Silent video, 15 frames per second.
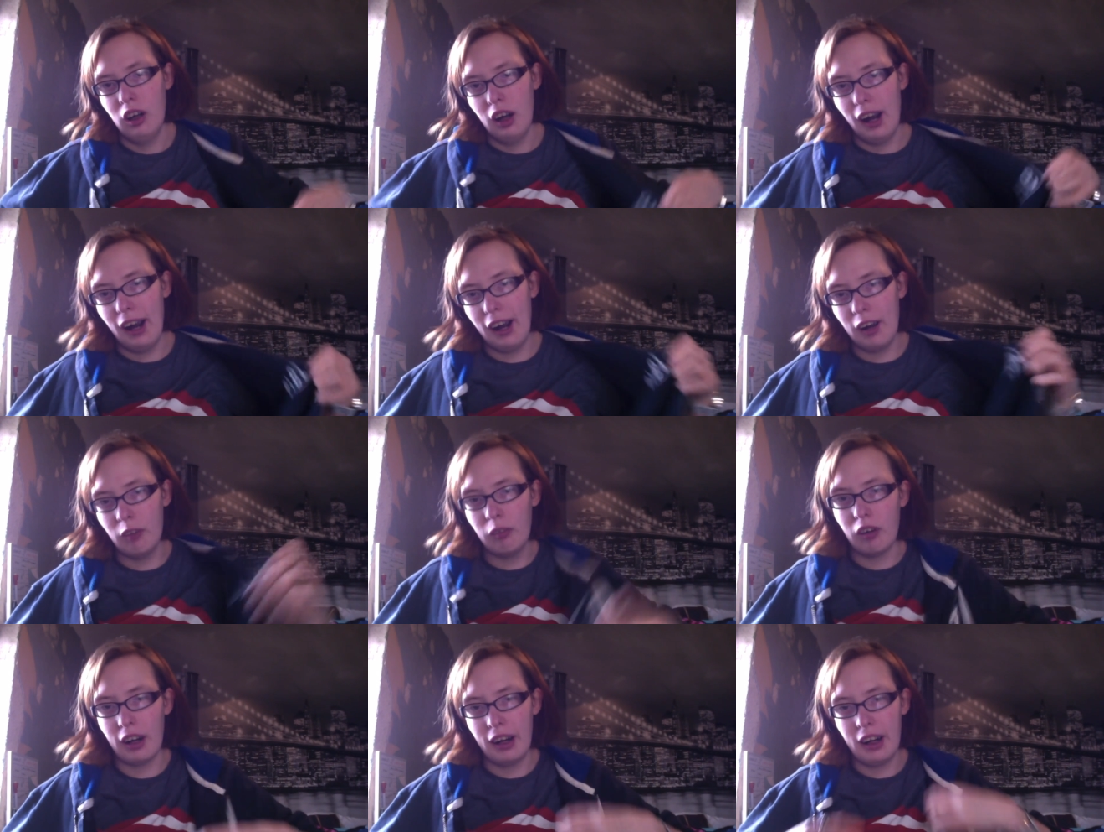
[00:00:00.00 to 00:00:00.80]

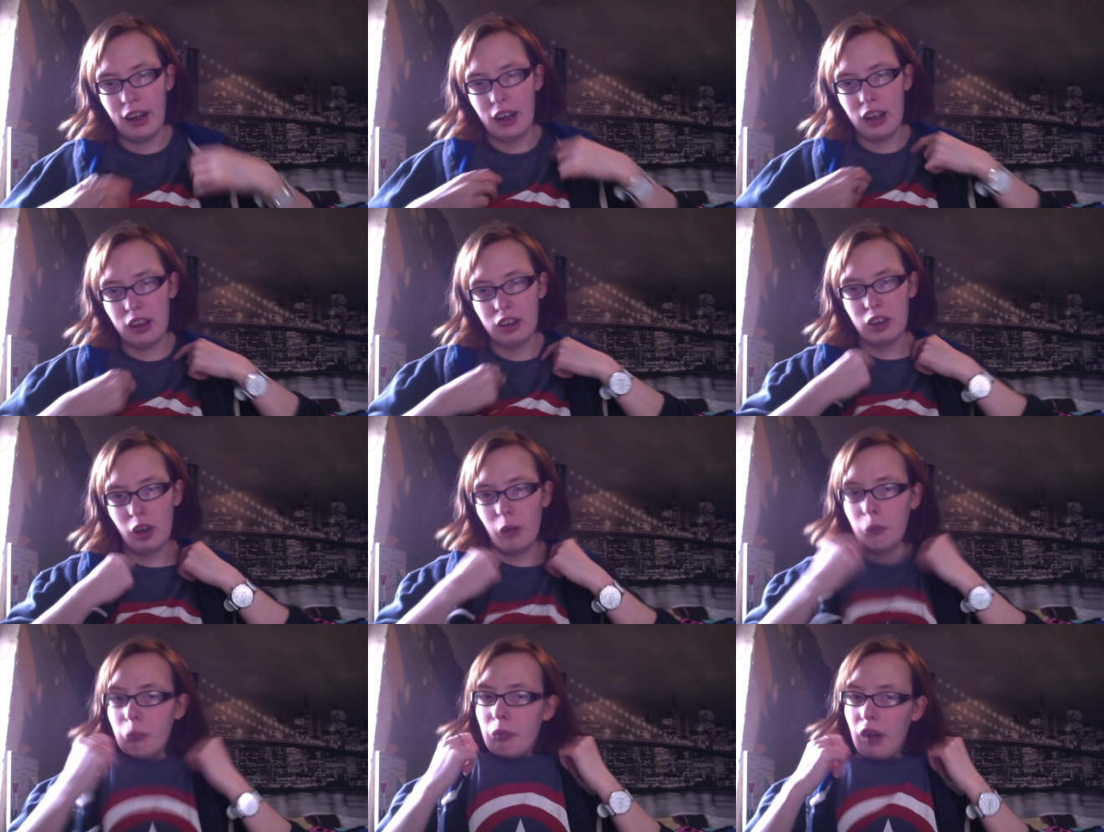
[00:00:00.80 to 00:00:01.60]
how I
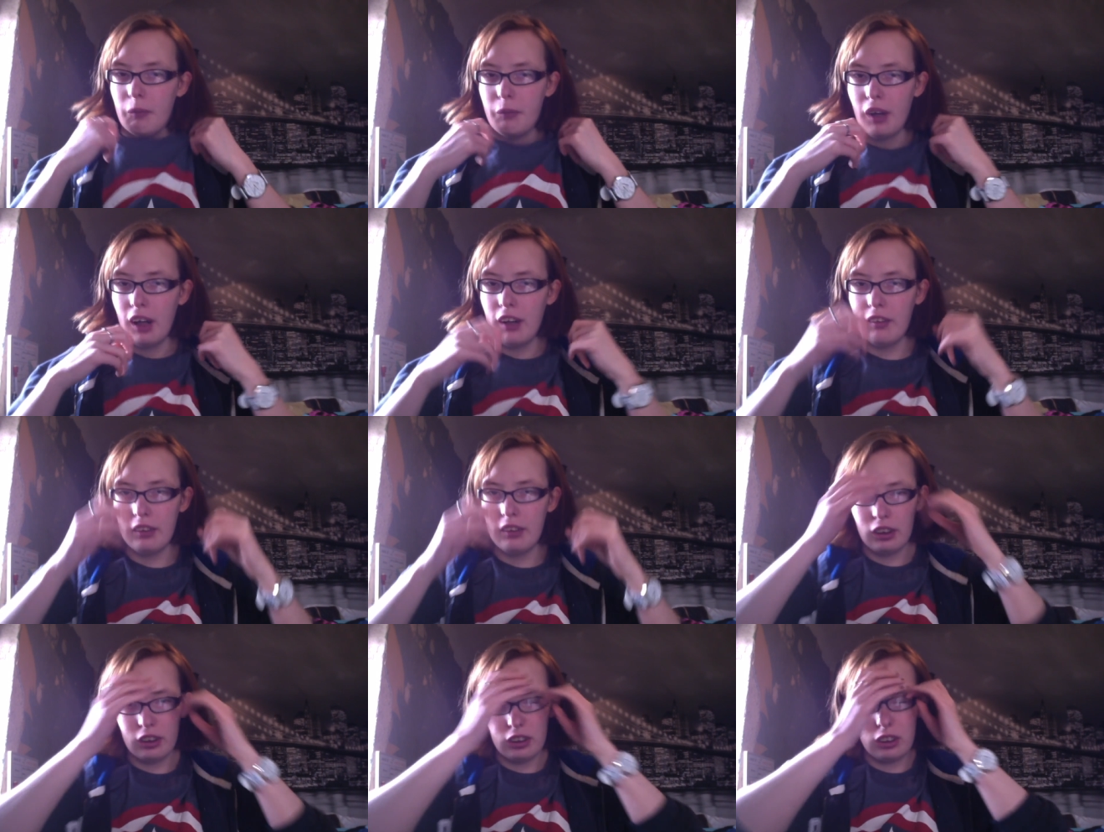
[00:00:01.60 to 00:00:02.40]
told my
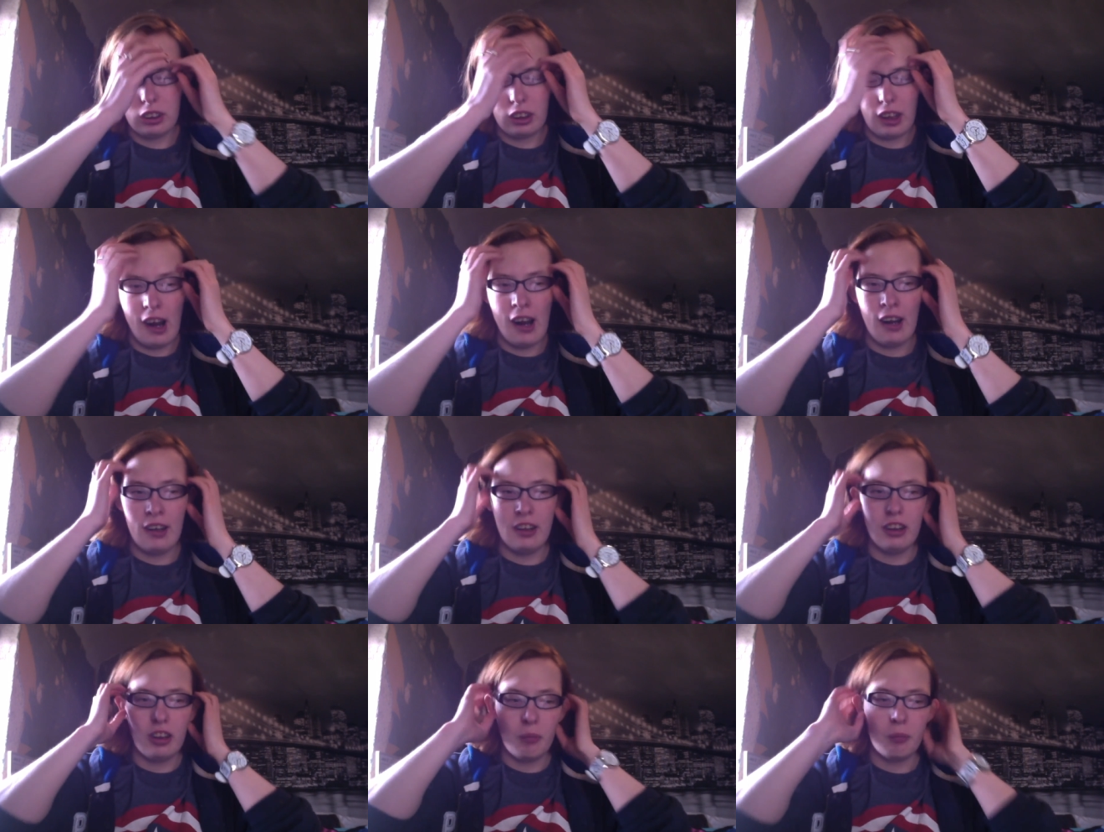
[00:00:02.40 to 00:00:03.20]
parents
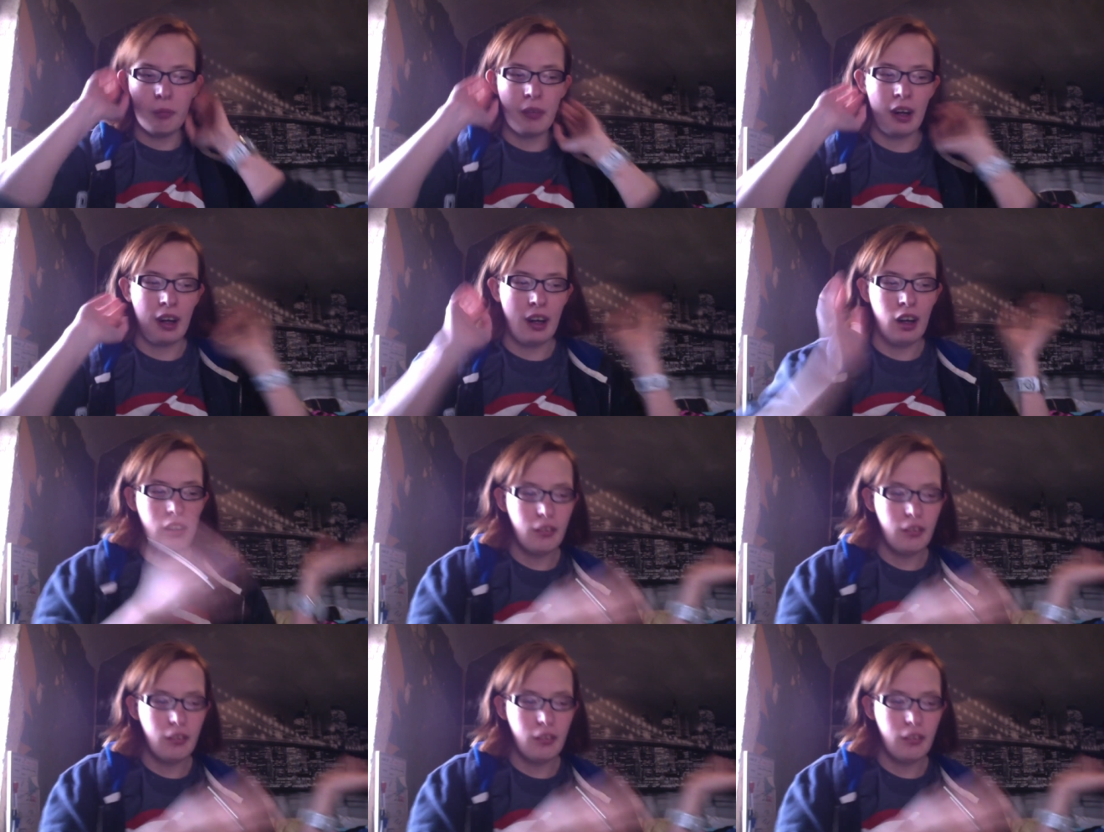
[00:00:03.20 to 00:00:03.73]
and my